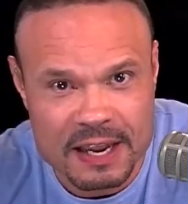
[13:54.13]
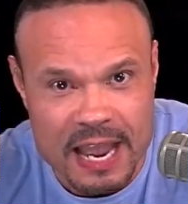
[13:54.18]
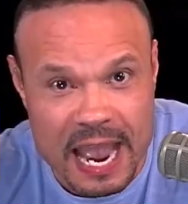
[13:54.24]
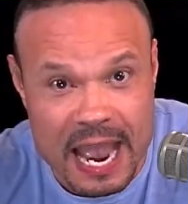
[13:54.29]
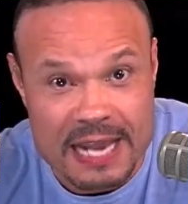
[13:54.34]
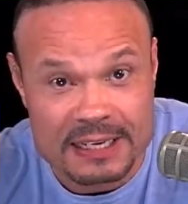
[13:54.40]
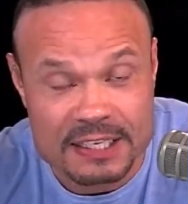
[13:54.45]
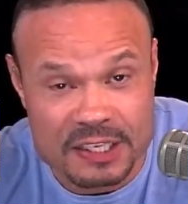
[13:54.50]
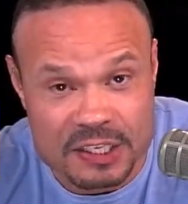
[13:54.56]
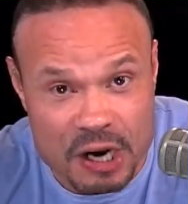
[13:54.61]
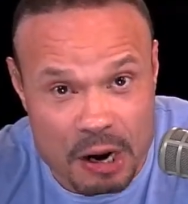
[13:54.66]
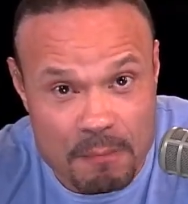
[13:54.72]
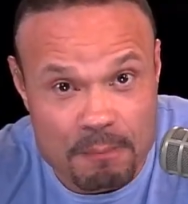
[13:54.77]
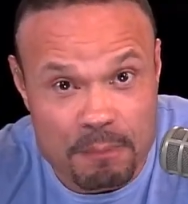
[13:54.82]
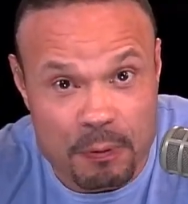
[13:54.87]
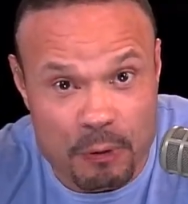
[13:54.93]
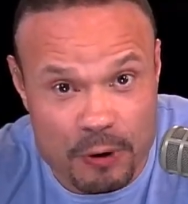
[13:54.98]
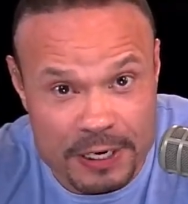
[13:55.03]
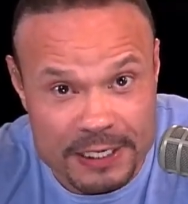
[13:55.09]
at some
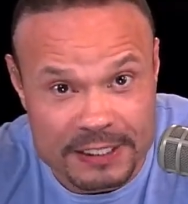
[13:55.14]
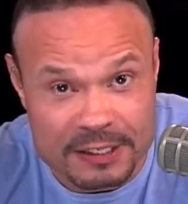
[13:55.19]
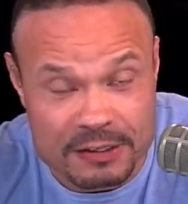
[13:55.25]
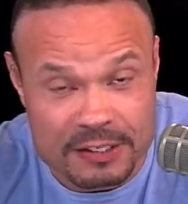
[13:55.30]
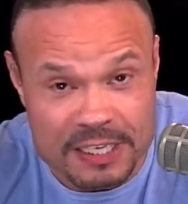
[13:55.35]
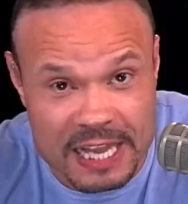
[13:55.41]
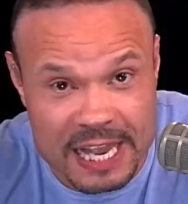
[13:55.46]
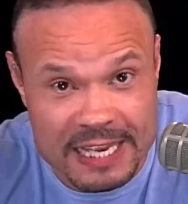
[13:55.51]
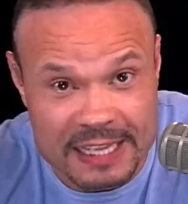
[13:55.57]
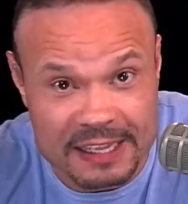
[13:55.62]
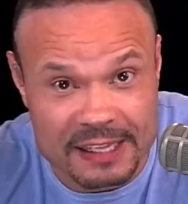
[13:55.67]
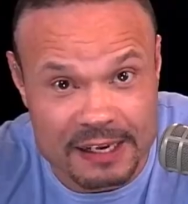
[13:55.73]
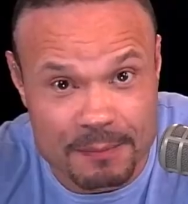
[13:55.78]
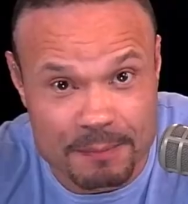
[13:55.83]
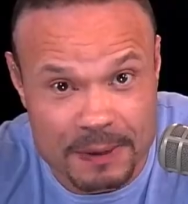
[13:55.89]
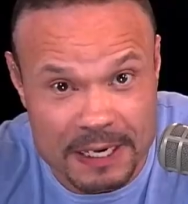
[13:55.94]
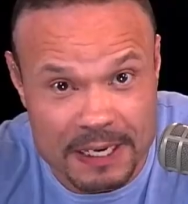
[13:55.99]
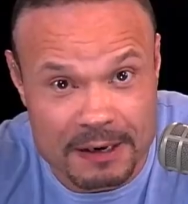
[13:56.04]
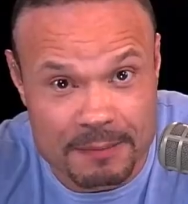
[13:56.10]
point there's likely to
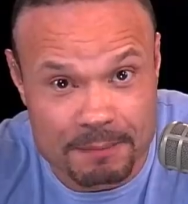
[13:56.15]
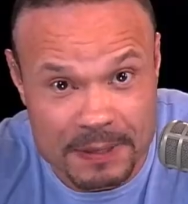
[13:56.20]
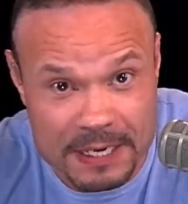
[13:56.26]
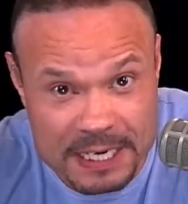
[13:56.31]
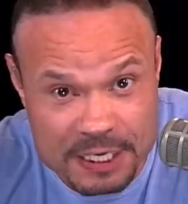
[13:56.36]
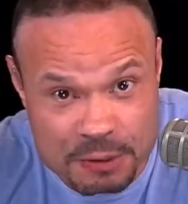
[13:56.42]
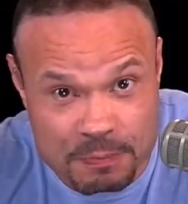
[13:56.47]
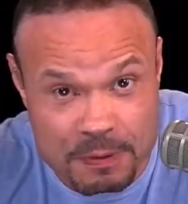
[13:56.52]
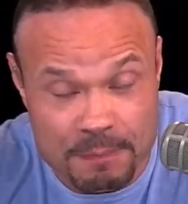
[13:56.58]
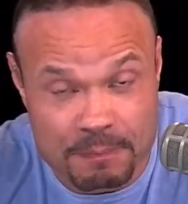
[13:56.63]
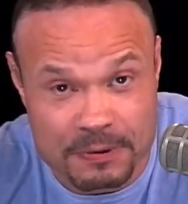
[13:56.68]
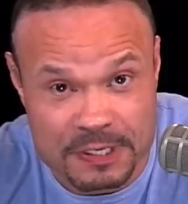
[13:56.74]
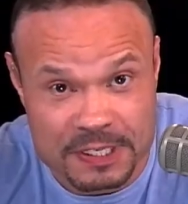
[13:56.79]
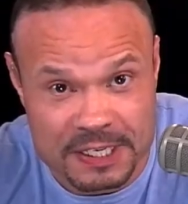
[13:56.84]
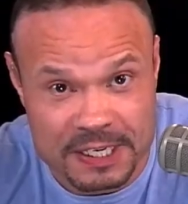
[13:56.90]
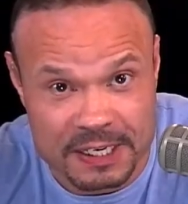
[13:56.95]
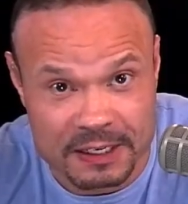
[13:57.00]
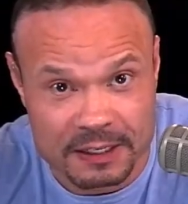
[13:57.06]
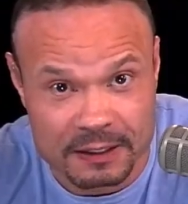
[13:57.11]
be an impeachment
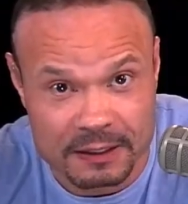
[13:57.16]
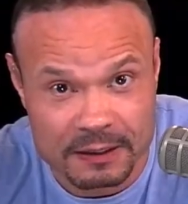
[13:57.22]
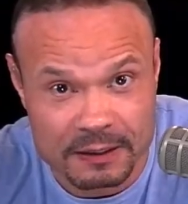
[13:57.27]
proceeding.